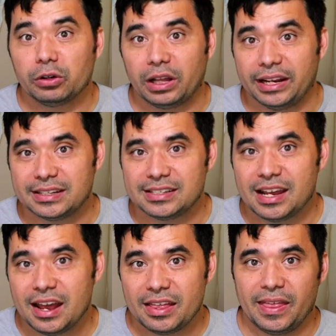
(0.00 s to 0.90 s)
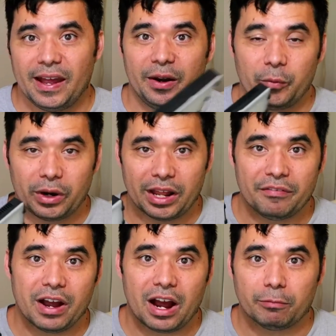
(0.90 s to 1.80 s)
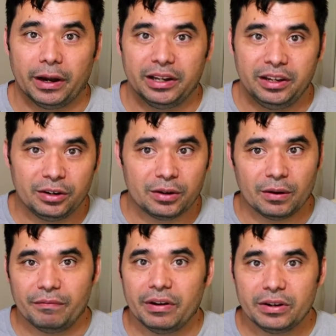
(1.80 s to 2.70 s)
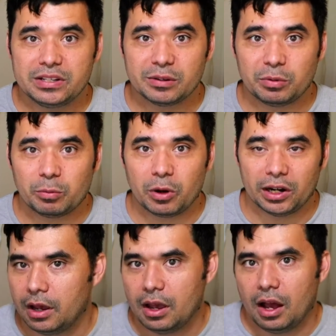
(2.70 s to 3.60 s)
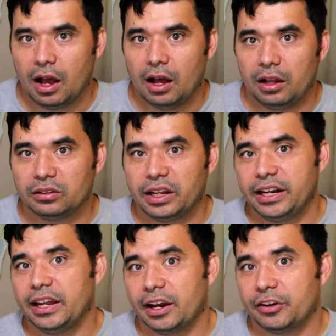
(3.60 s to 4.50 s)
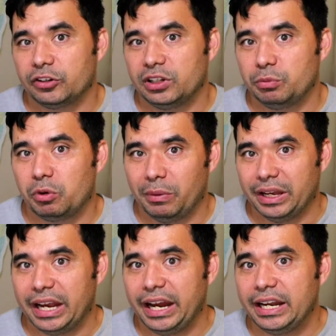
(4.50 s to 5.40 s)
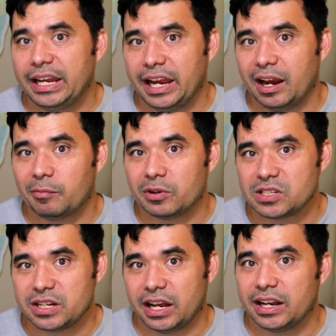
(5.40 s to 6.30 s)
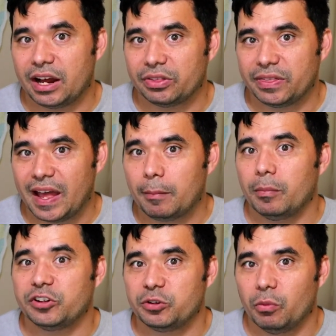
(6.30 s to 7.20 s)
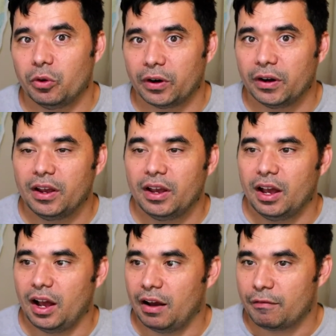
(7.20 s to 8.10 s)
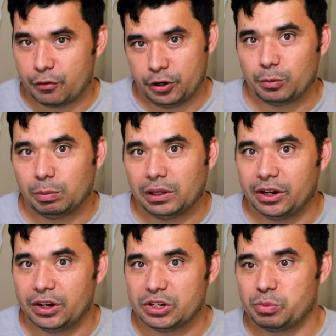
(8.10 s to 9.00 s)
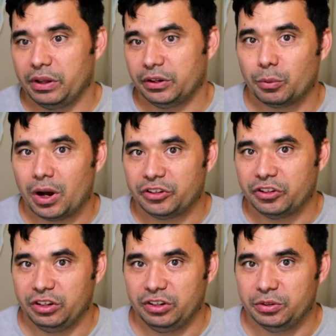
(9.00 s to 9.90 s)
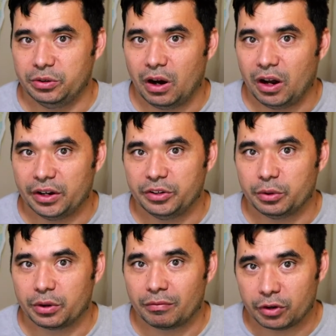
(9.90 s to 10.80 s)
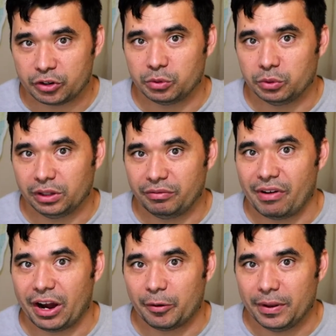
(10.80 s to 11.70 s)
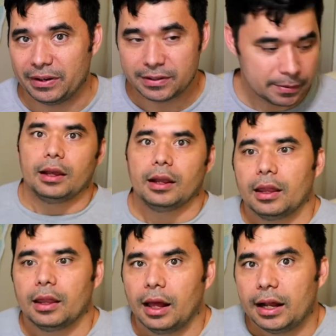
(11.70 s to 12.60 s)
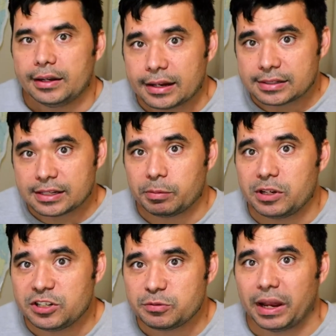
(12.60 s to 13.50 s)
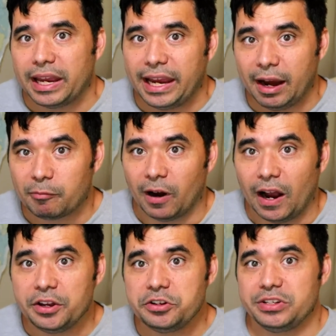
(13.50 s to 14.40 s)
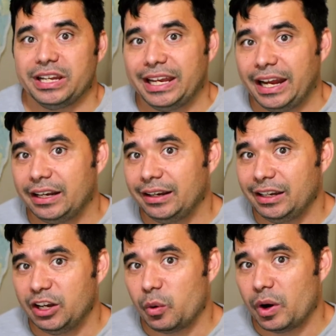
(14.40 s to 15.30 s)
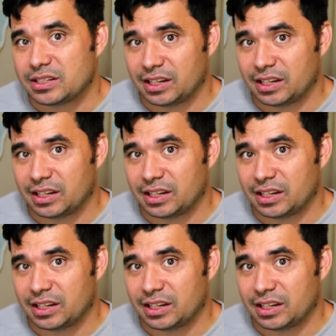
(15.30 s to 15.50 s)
lights than what I've got right here. A very simple product. Lighting actually will make any camera stand out that much more for your players when they're watching you on your virtual environment. Next up is my camera. I use a Canon EOS